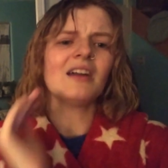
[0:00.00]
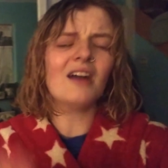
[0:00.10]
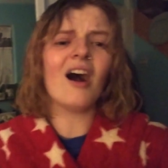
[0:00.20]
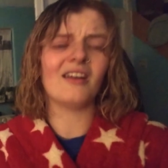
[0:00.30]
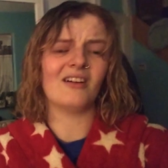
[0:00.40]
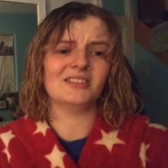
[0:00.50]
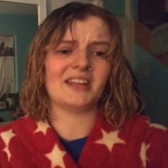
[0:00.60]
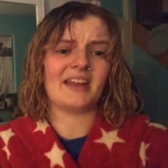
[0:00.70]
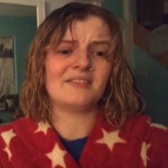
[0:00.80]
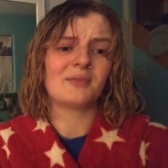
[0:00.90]
Not all
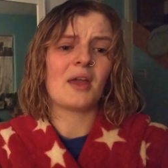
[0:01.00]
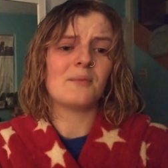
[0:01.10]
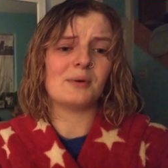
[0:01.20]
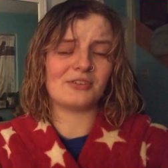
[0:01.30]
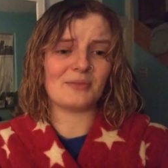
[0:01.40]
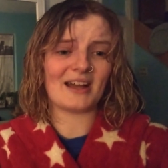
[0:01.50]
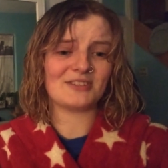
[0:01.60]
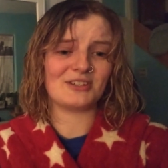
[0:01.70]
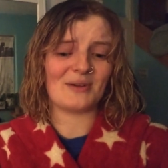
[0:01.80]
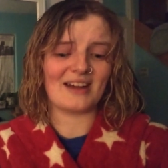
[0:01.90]
day, but for the
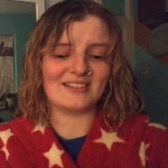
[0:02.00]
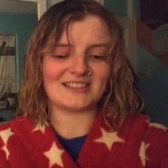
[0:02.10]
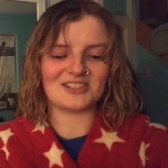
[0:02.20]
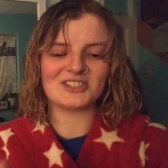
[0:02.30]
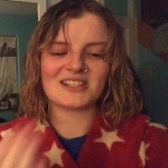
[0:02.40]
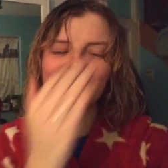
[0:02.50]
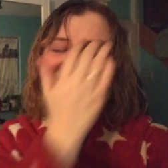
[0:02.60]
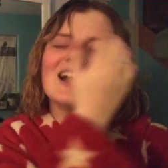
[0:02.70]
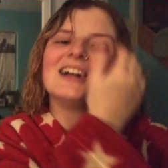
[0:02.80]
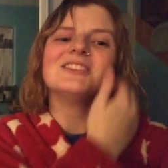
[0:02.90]
past few hours, and just like
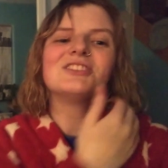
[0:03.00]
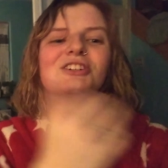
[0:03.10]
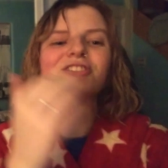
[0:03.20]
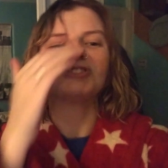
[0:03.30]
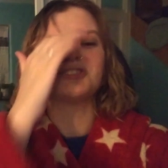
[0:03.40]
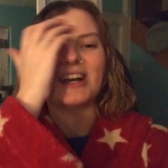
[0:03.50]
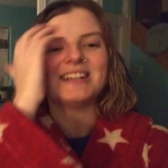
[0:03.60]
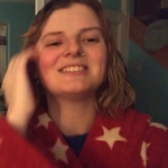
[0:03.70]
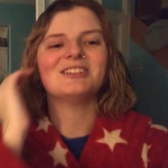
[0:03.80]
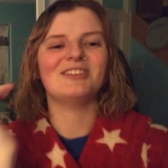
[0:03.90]
the
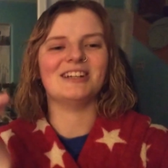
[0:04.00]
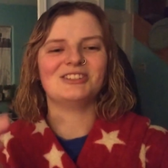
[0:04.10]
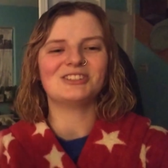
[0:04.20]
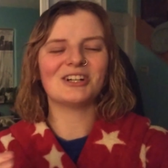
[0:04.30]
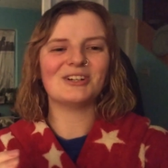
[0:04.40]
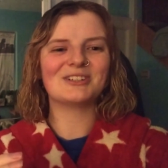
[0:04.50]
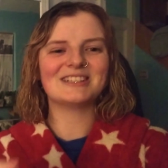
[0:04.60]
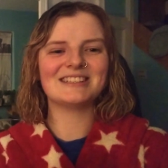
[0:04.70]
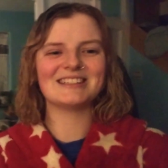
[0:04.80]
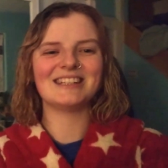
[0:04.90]
stress of it, you know,
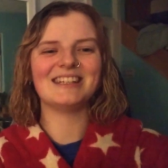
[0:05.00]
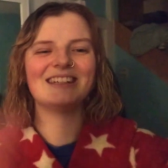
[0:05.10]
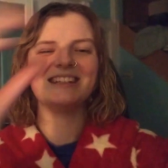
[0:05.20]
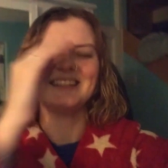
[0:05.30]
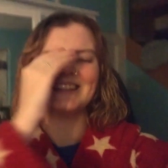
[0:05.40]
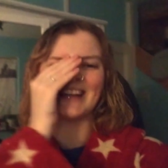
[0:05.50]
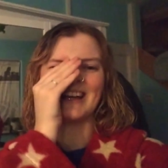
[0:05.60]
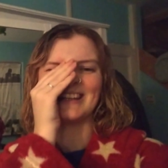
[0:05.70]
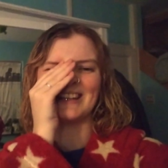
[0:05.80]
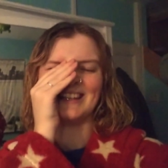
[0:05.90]
because you, you
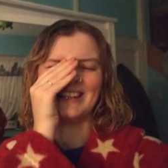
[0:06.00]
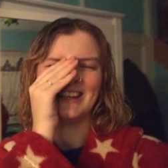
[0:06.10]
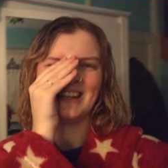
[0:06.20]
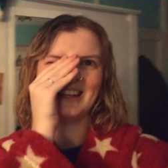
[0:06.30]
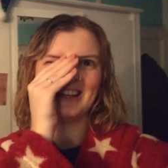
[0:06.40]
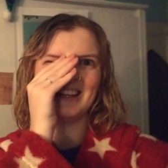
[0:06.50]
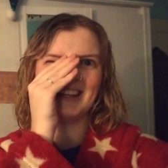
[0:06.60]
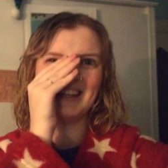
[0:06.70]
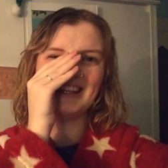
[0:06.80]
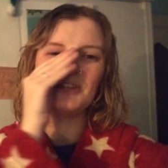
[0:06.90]
like,
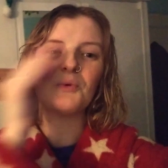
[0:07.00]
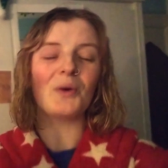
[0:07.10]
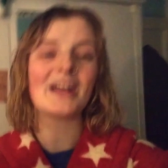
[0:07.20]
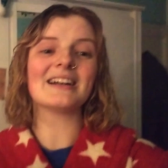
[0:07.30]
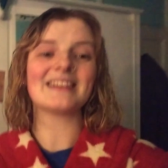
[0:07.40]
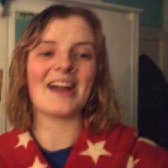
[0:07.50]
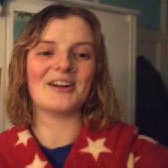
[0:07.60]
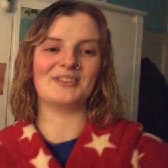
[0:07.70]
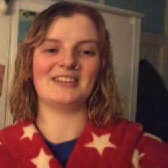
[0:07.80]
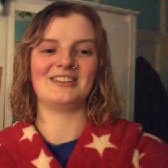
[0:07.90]
you whittle
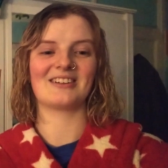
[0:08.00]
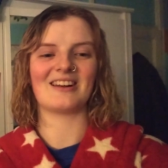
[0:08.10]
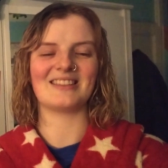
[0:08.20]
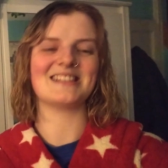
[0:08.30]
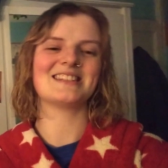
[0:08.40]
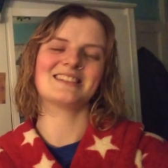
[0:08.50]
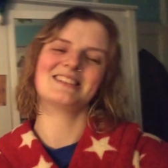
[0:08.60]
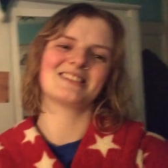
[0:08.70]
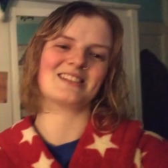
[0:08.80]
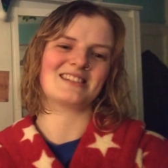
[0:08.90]
down your, this,
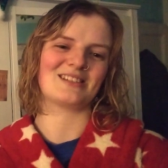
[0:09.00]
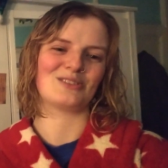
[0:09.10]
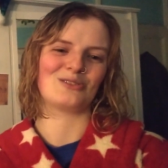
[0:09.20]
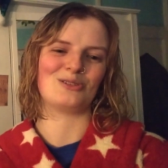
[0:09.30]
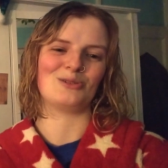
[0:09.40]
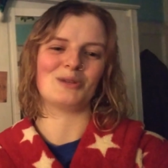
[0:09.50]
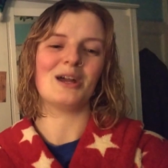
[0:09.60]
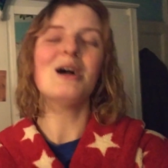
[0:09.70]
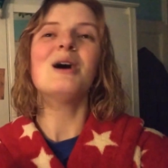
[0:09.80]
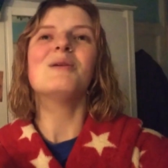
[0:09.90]
this is going to sound so stupid,